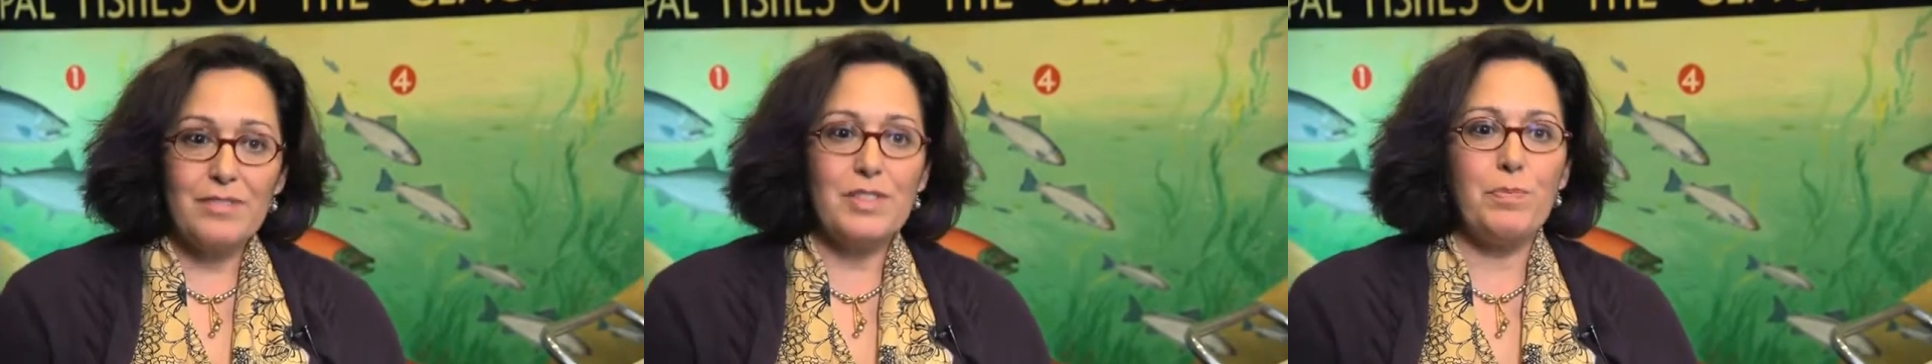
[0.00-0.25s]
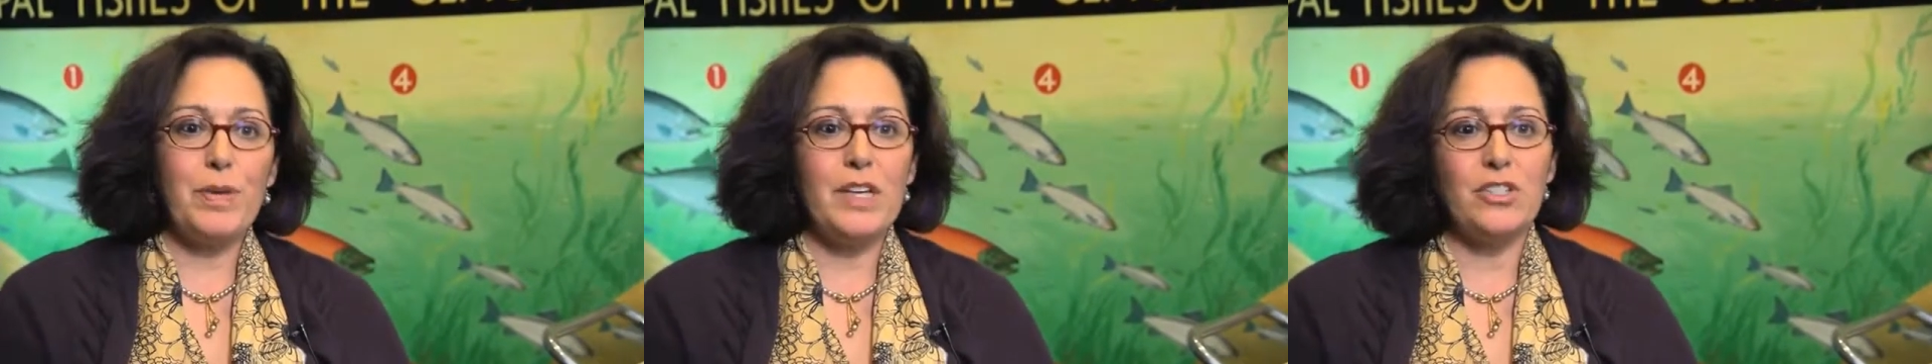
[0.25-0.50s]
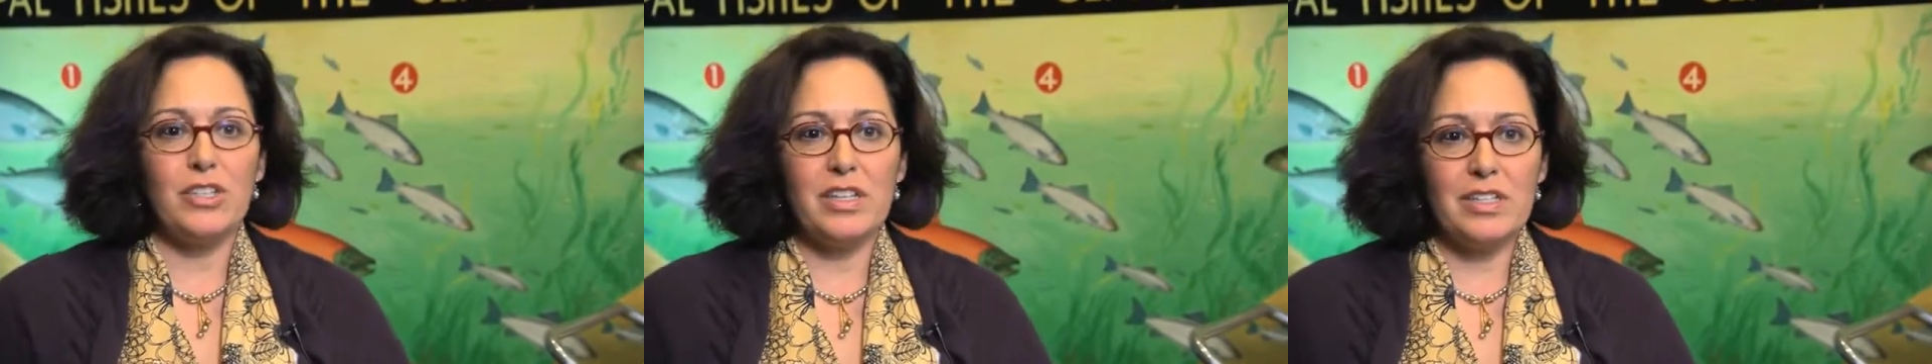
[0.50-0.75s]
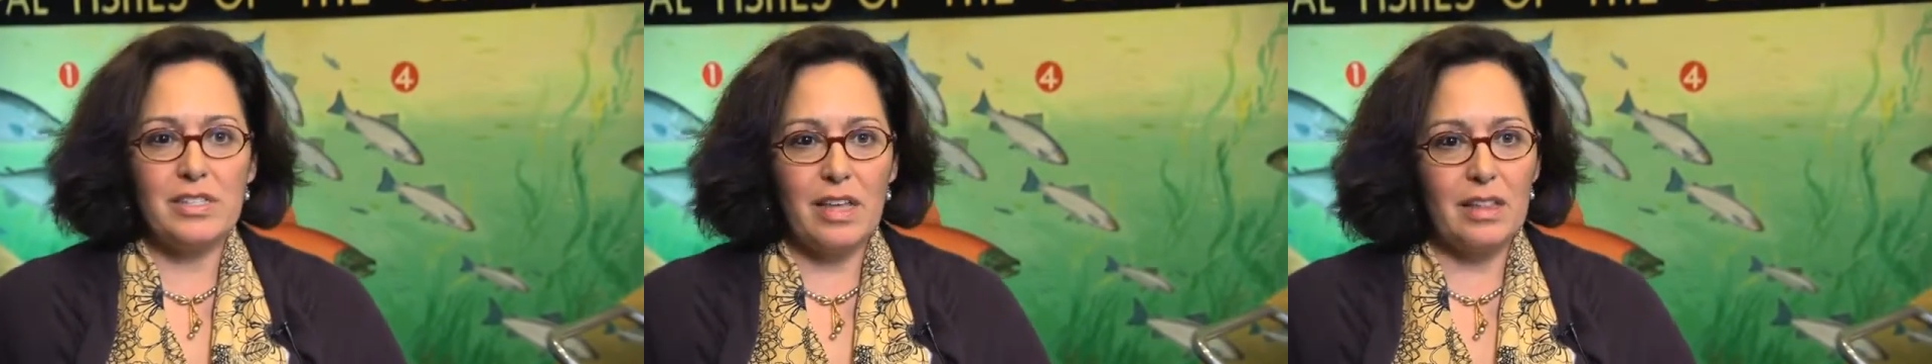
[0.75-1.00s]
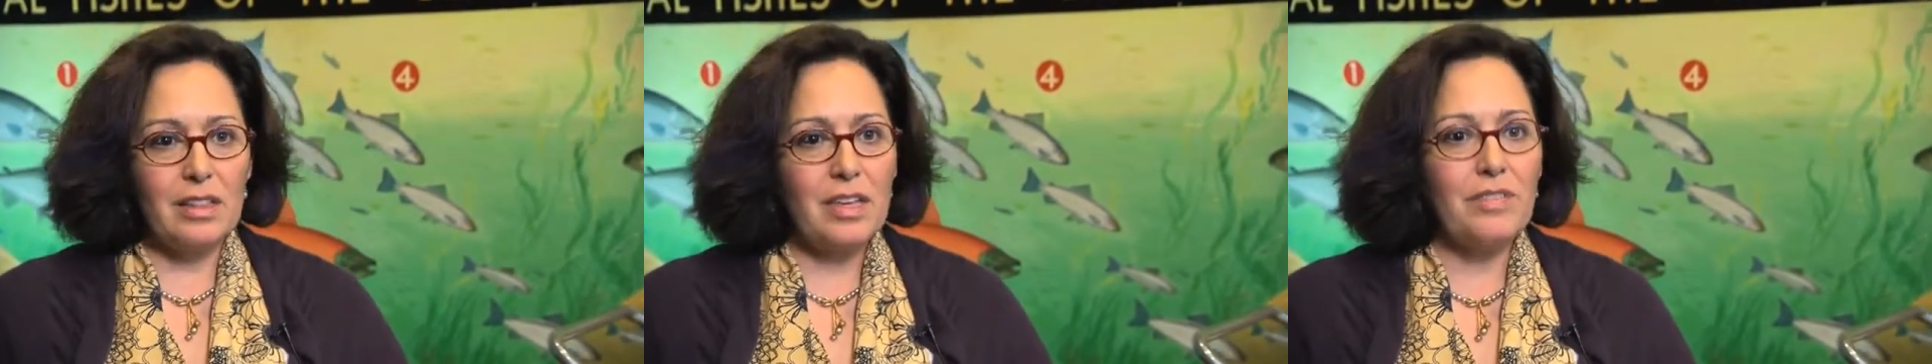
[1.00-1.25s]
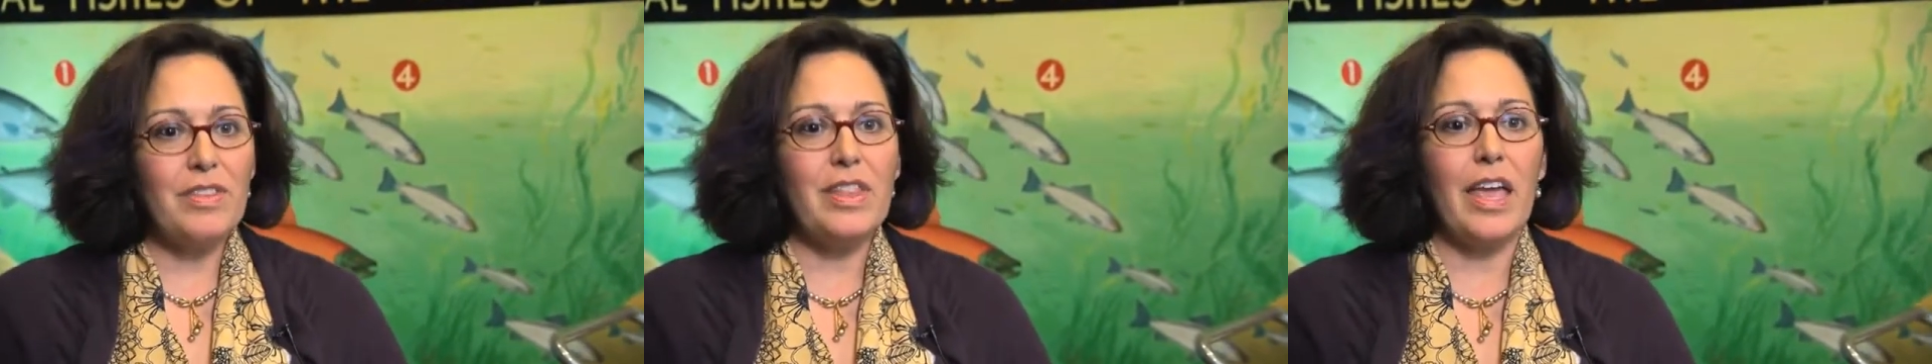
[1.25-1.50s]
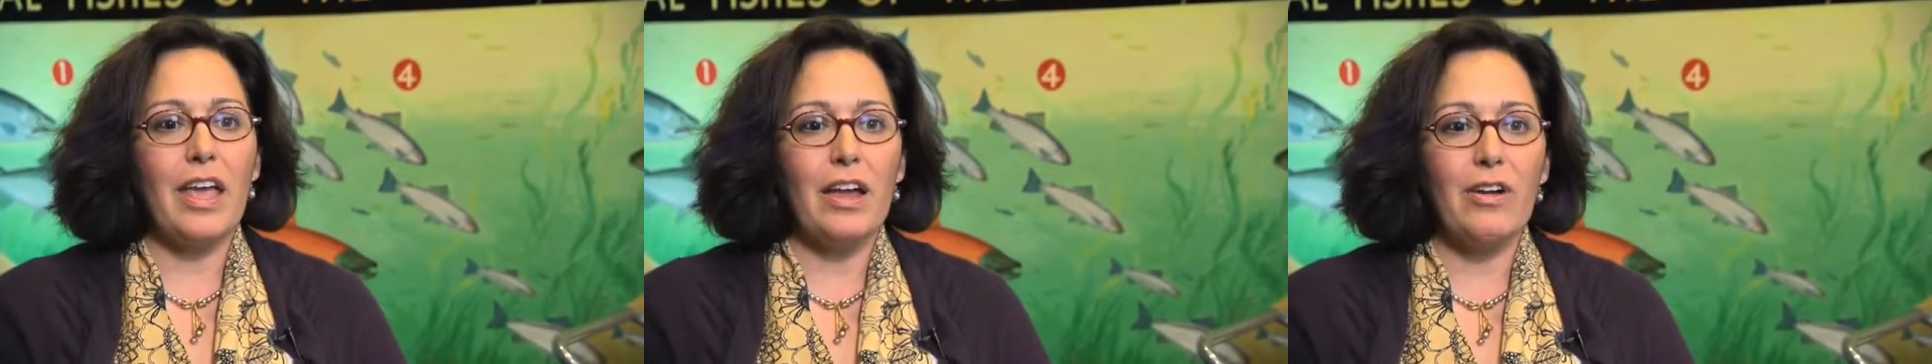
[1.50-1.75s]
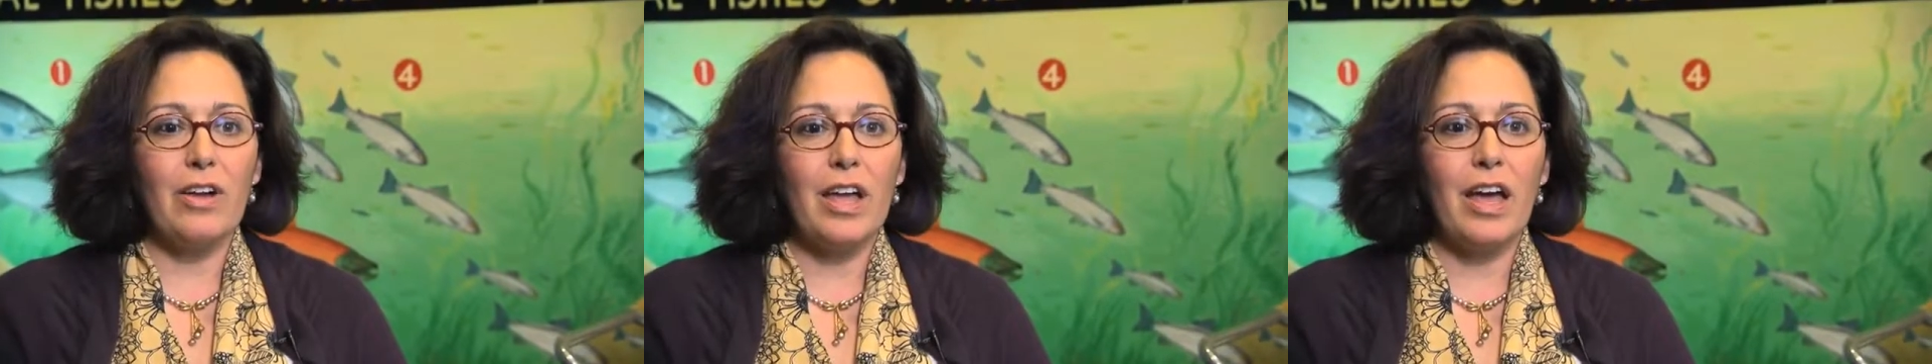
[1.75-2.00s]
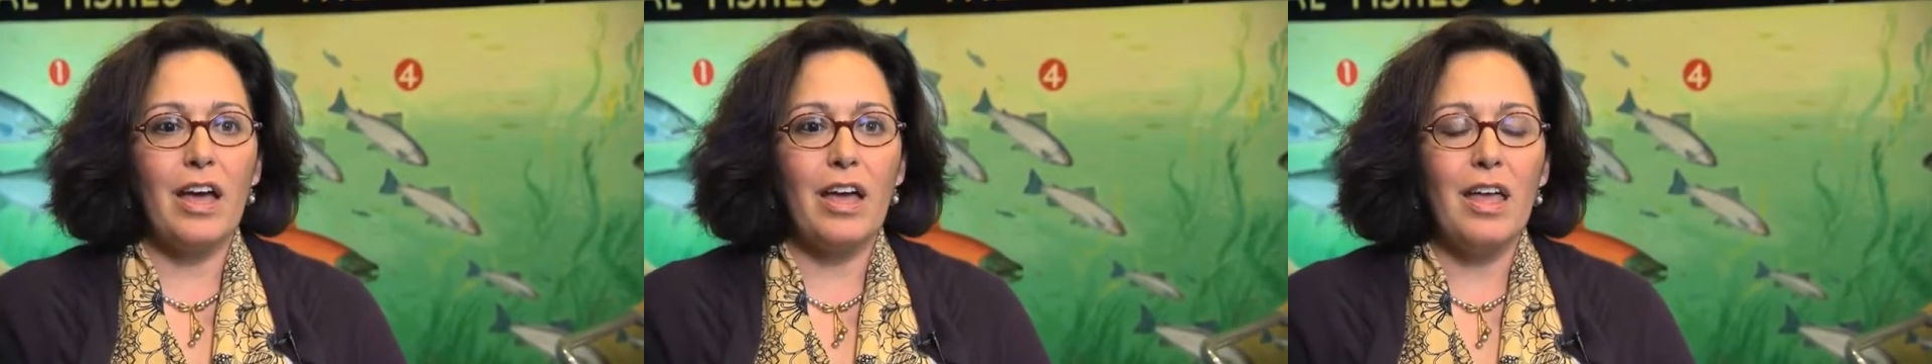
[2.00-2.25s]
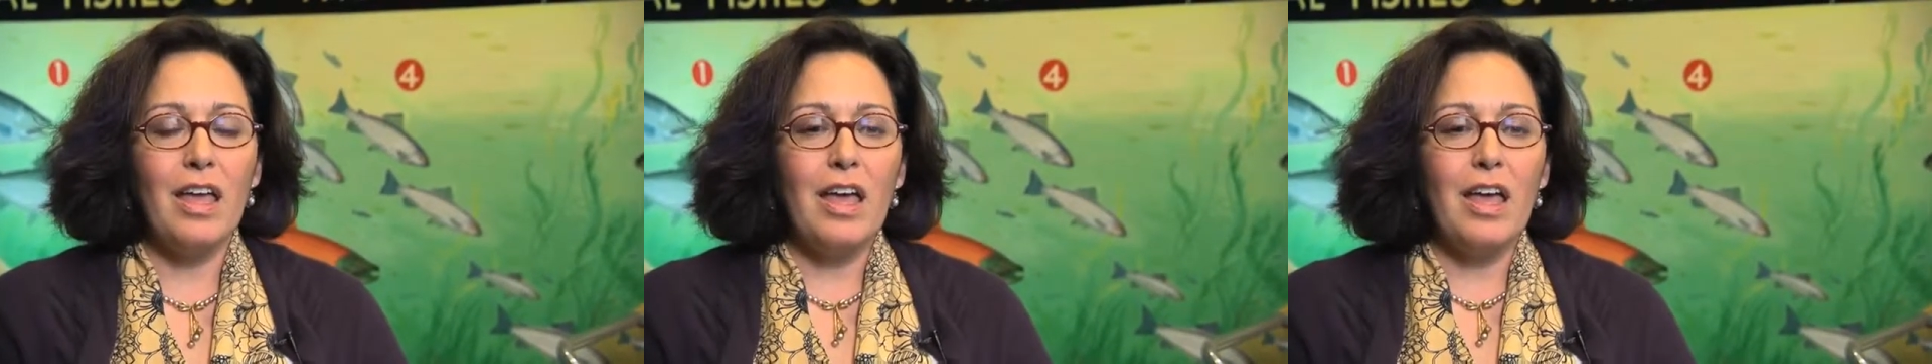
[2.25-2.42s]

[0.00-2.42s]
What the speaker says: species that live in the area,